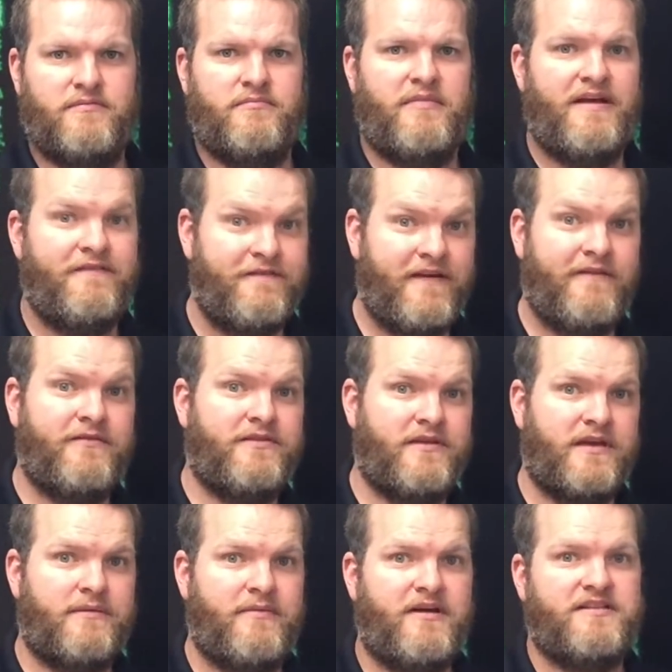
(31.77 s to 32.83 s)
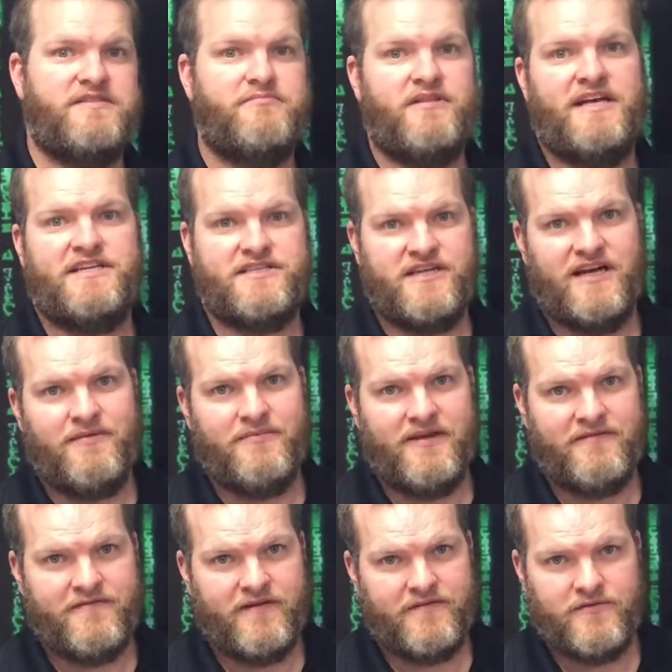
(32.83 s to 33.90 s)
My favorite thing about Splashtop
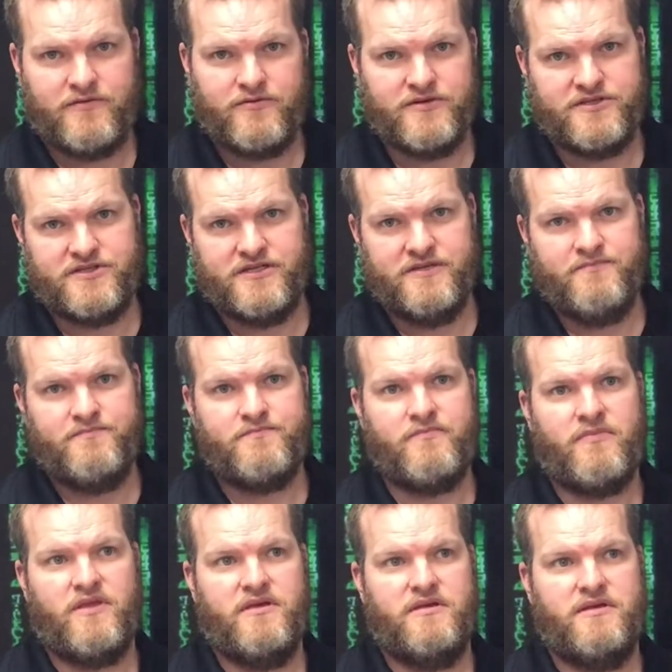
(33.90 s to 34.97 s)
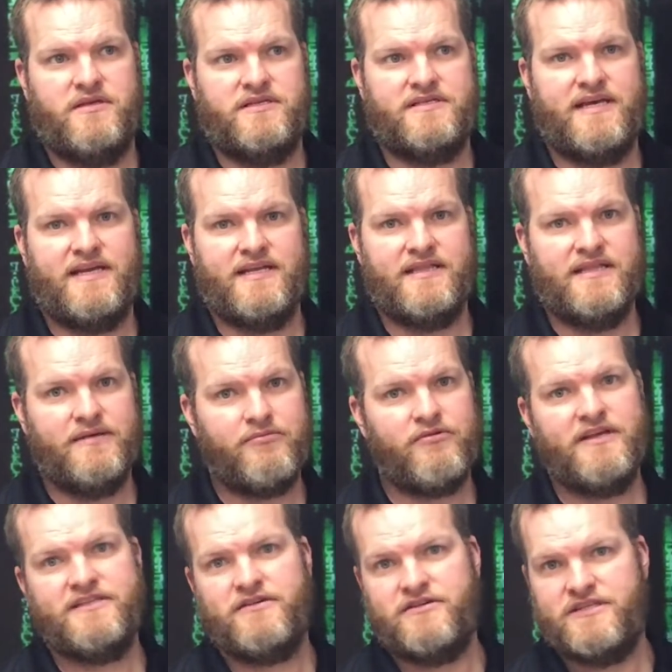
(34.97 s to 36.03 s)
at Fairfield Christian is that it
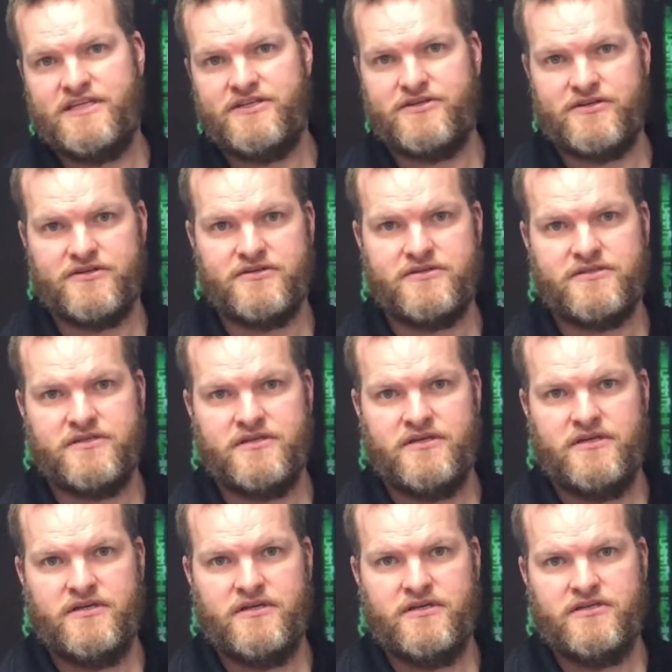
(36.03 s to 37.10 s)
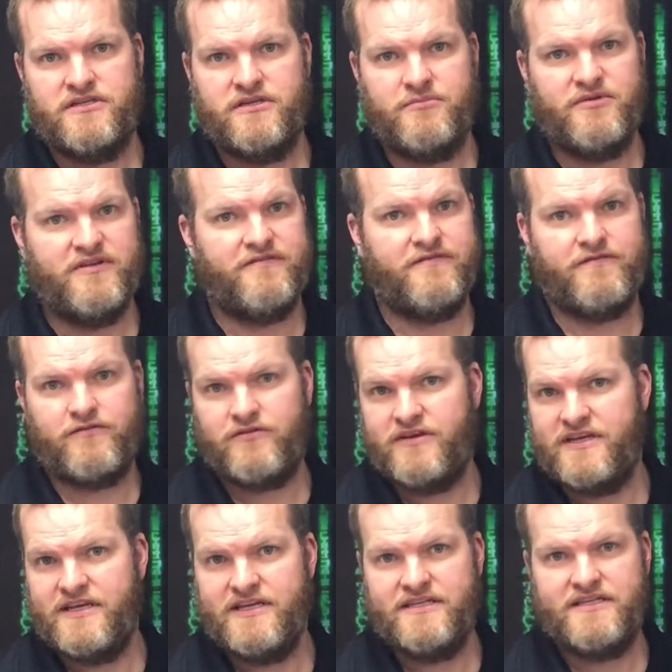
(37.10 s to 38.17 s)
liberates our teachers to be
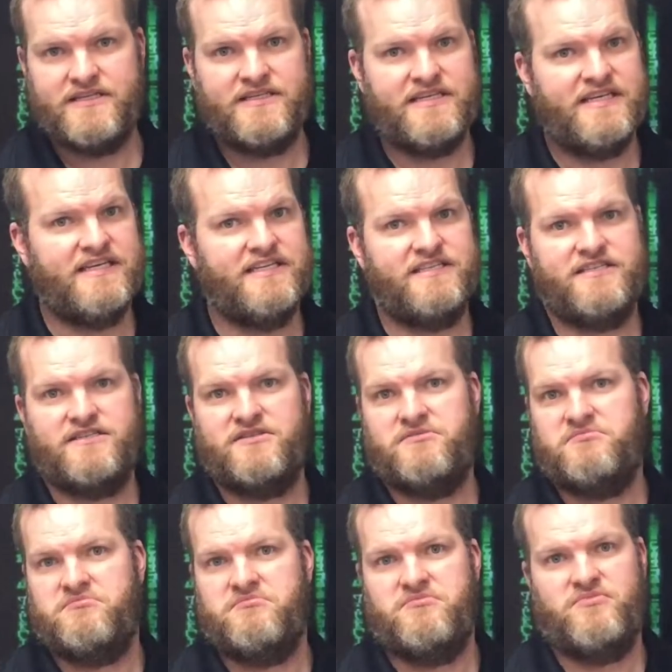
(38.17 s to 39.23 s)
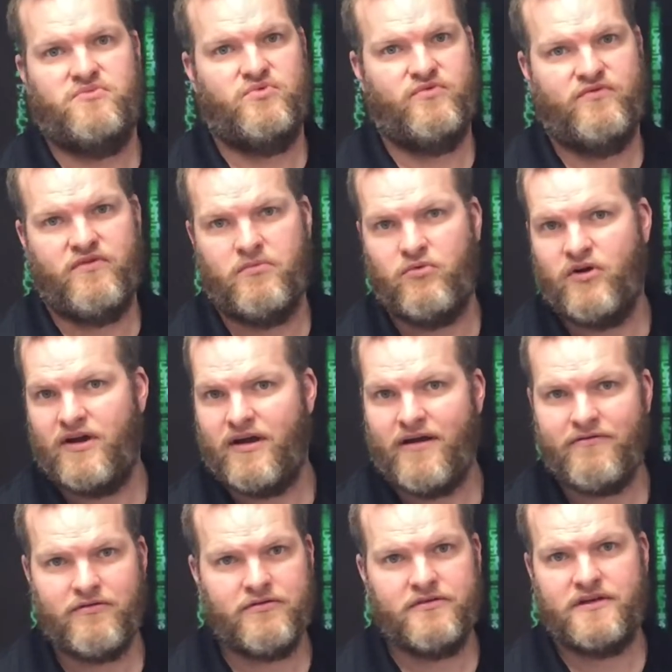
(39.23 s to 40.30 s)
free to teach from
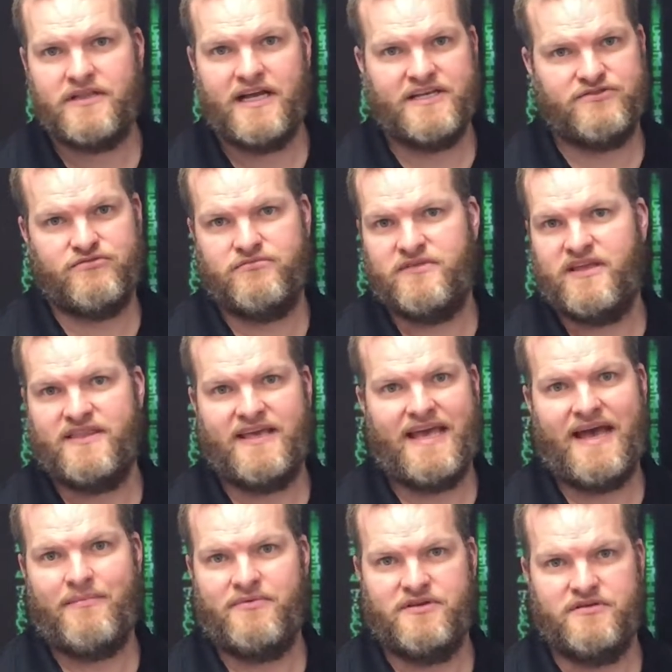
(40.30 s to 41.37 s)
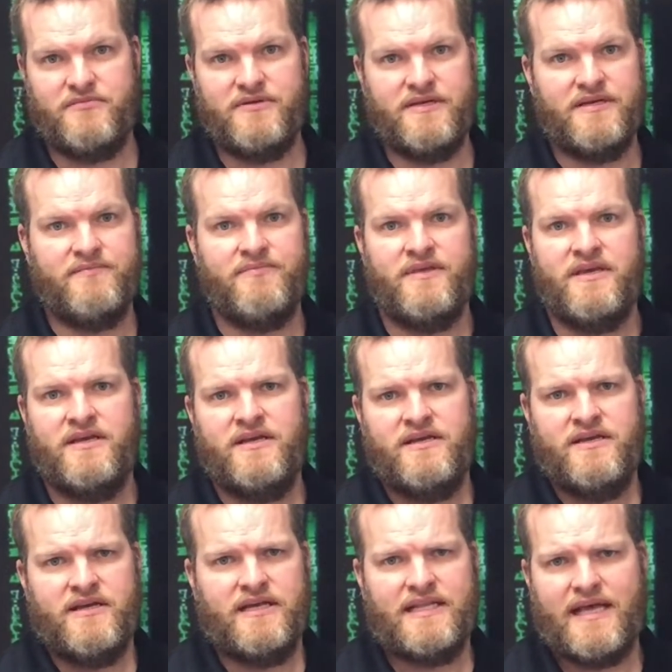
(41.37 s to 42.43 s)
wherever in the classroom that they happen to be.
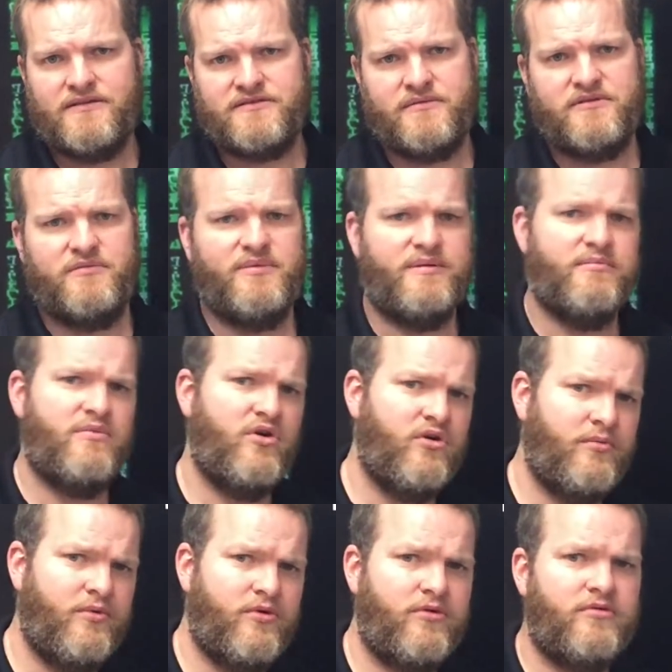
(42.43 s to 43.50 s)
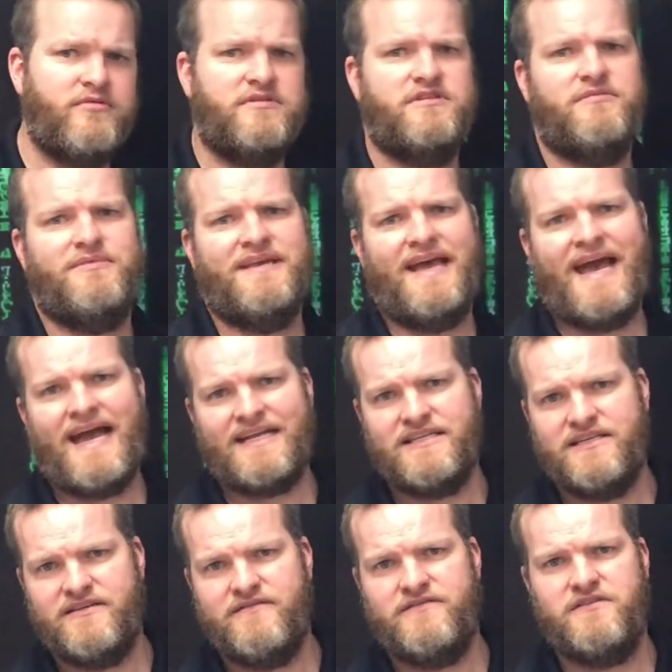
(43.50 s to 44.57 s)
It allows them to be mobile, to be
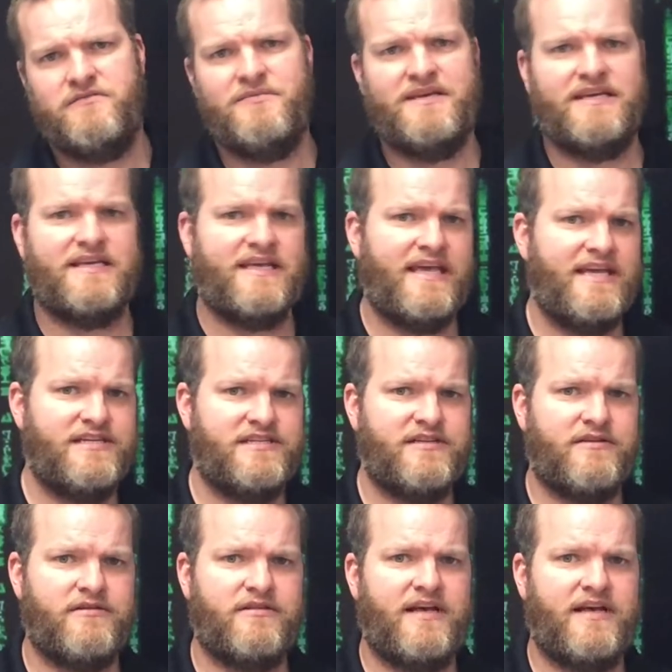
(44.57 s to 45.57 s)
active, to be engaged in their